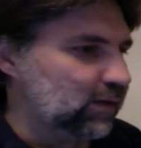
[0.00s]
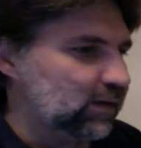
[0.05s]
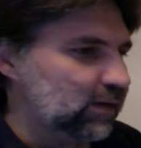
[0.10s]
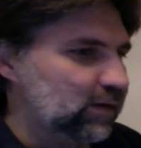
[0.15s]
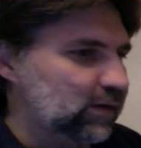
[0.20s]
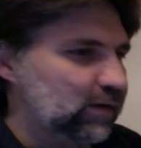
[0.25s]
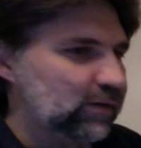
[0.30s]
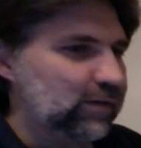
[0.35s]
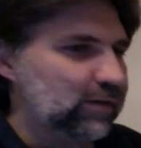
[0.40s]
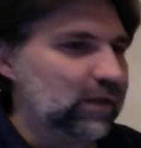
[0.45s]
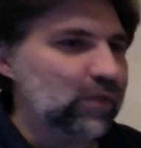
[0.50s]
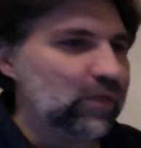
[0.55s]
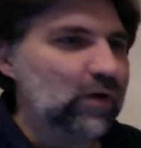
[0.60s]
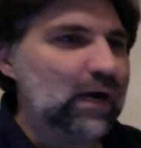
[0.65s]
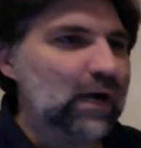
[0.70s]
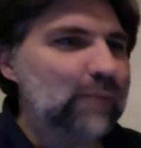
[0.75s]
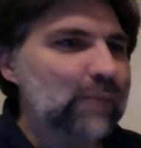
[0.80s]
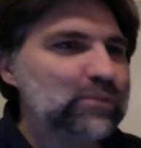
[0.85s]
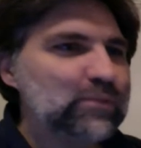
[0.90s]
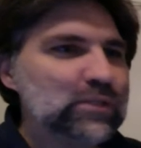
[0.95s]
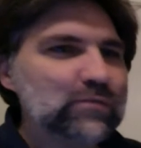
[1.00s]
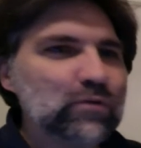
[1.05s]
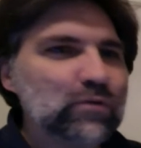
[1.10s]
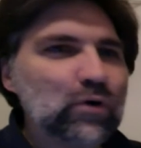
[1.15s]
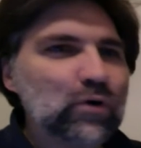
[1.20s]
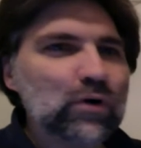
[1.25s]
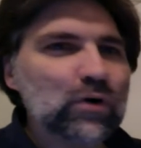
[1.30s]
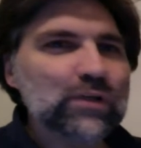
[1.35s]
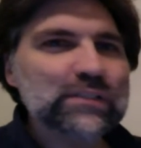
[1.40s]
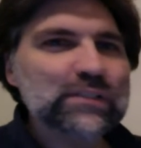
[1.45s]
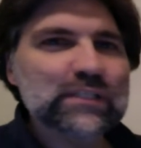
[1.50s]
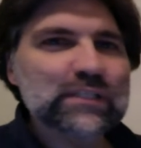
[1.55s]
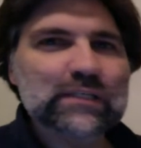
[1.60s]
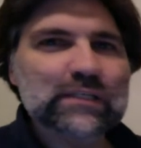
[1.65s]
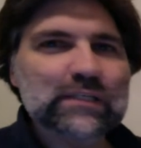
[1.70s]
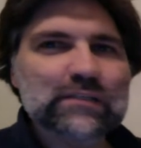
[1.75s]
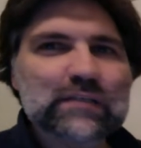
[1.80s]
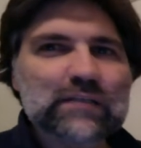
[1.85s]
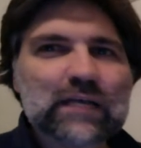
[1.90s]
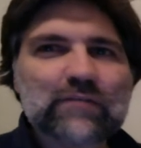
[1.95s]
The other option, of course,
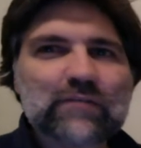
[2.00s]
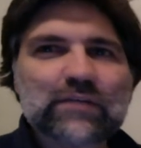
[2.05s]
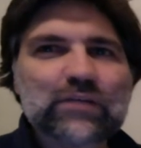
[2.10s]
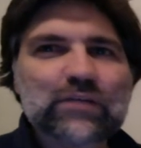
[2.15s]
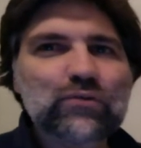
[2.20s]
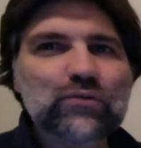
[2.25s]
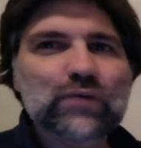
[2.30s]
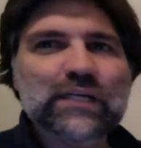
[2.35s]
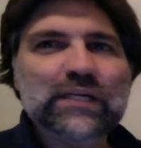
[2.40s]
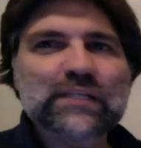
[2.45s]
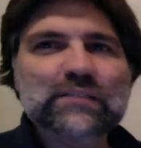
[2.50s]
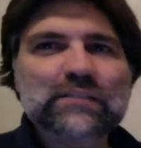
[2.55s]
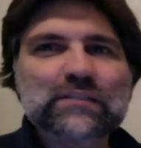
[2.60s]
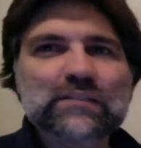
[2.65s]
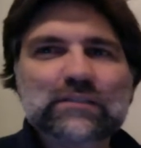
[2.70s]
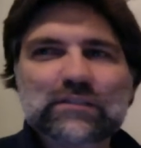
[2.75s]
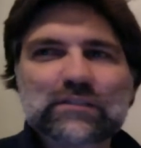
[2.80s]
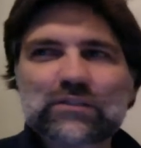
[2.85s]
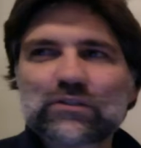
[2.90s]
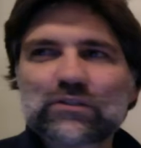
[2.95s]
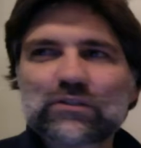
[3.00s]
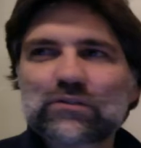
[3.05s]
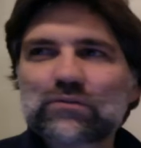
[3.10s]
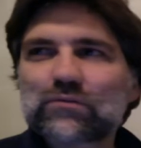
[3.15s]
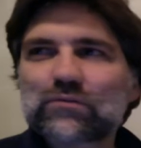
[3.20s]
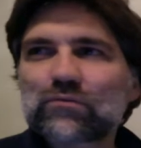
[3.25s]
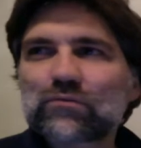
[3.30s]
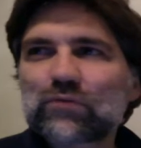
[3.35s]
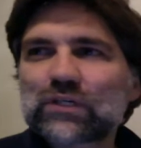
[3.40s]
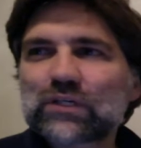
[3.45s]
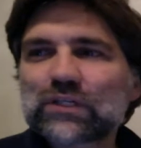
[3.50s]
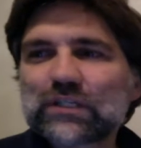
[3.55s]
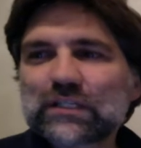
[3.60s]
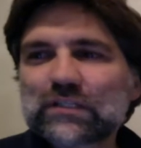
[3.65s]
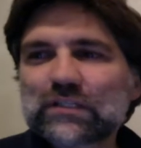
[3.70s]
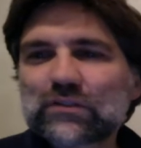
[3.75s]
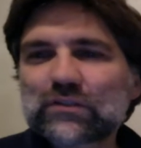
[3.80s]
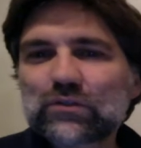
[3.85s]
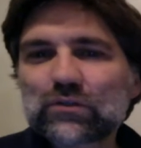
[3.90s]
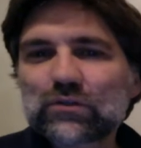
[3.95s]
is heavy grease to really
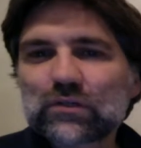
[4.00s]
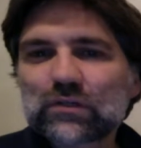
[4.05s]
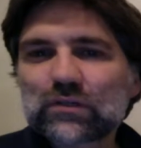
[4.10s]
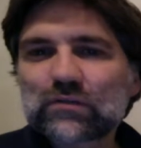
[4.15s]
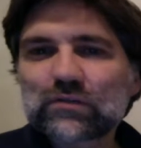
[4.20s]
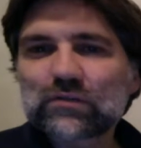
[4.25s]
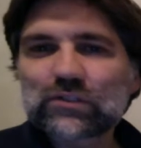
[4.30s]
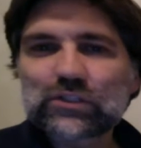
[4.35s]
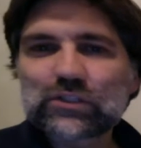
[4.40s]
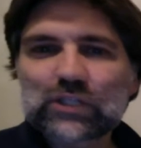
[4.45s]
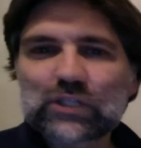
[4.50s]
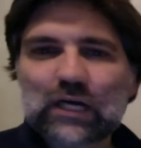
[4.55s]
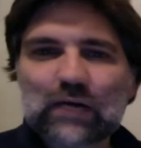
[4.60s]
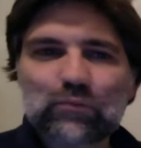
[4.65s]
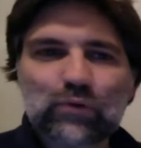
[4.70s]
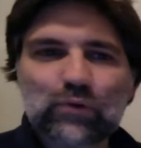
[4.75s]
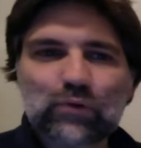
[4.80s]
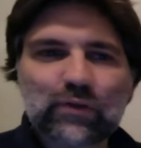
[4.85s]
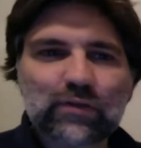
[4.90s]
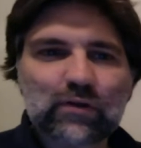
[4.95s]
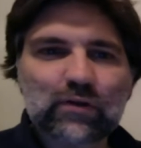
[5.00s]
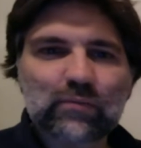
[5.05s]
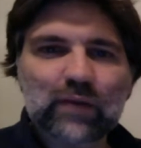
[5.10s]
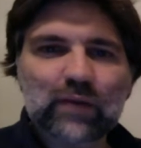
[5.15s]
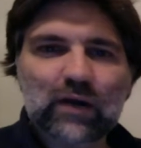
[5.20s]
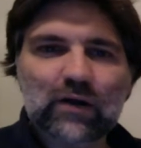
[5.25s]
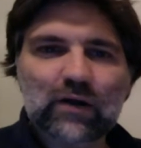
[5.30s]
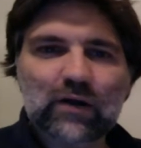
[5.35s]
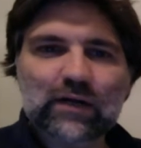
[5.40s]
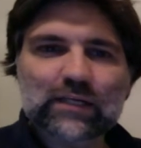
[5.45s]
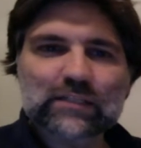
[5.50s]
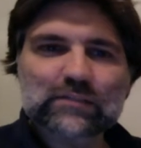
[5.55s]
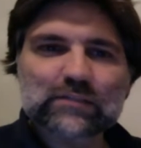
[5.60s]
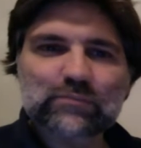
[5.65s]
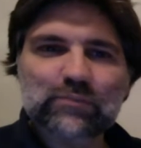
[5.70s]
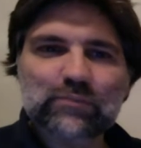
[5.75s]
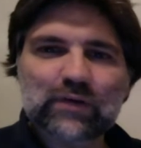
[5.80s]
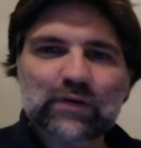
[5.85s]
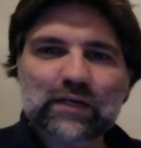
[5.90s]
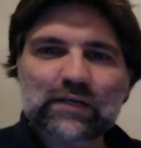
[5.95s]
do a good job with your bearings,
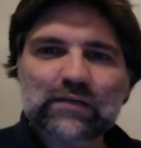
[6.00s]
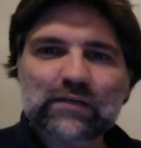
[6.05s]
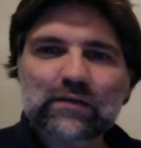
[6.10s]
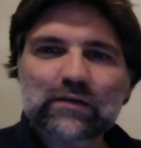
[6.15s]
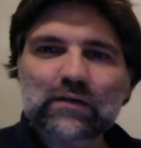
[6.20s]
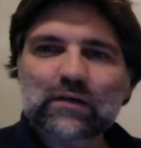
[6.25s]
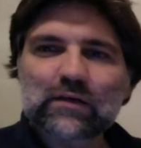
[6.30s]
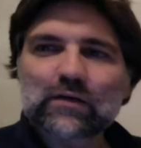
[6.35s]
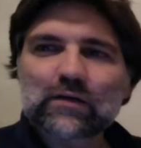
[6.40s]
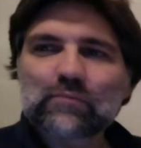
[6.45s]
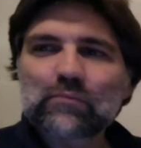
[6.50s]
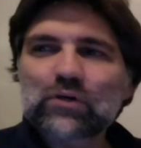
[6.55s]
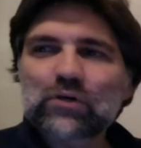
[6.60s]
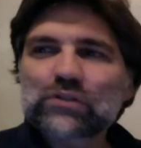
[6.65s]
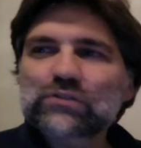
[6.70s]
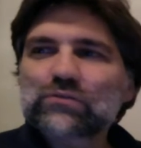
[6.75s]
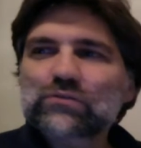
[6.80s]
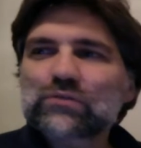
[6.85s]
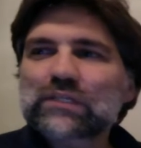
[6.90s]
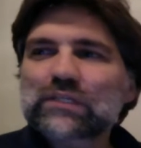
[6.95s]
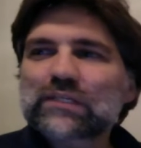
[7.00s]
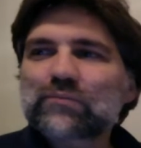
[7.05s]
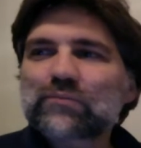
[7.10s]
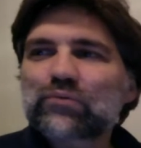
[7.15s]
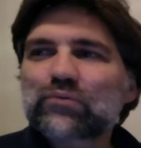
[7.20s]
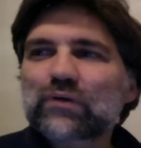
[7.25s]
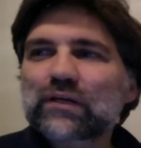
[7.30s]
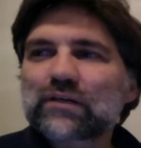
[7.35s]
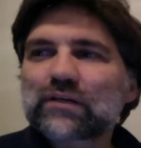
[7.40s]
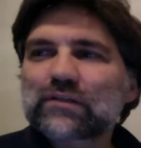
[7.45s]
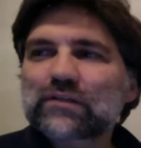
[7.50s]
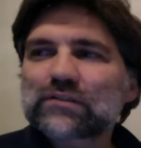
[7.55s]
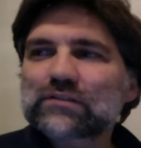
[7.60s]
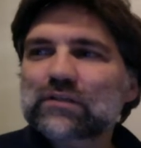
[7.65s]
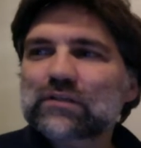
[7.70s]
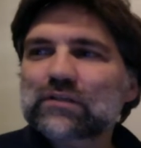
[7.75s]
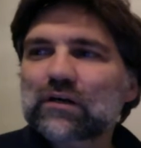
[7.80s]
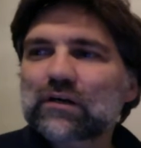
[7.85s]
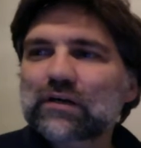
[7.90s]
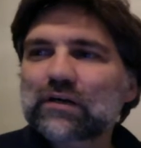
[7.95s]
but most 3D printers
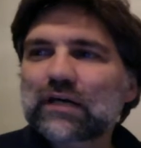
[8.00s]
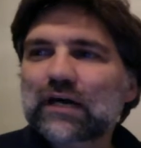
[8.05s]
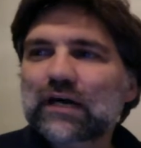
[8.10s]
are not